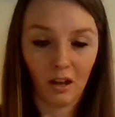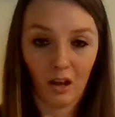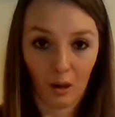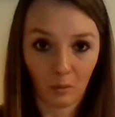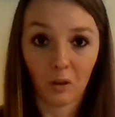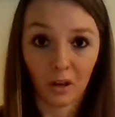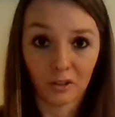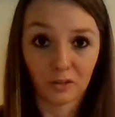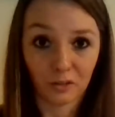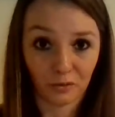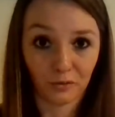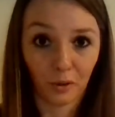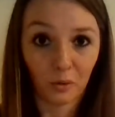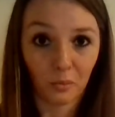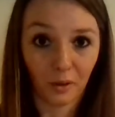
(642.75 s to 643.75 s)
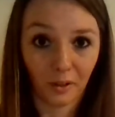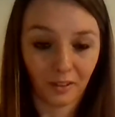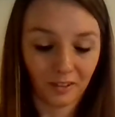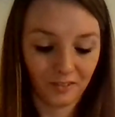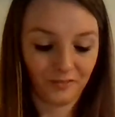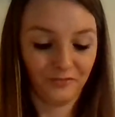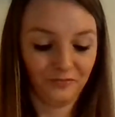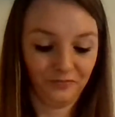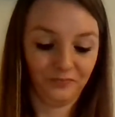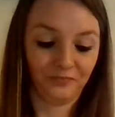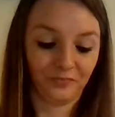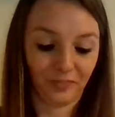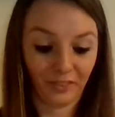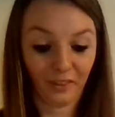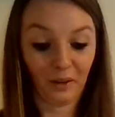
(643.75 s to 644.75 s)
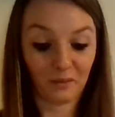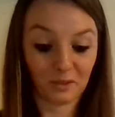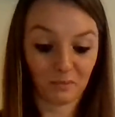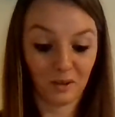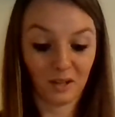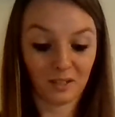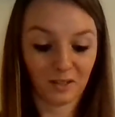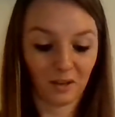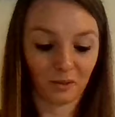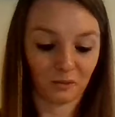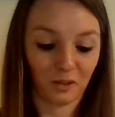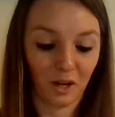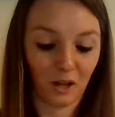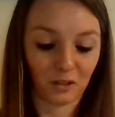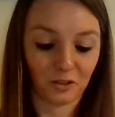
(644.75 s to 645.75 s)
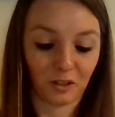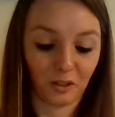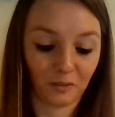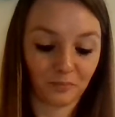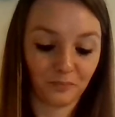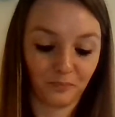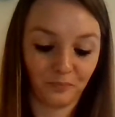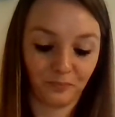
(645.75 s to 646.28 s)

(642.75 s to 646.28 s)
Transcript: I'm claustrophobic." That was my exact reaction.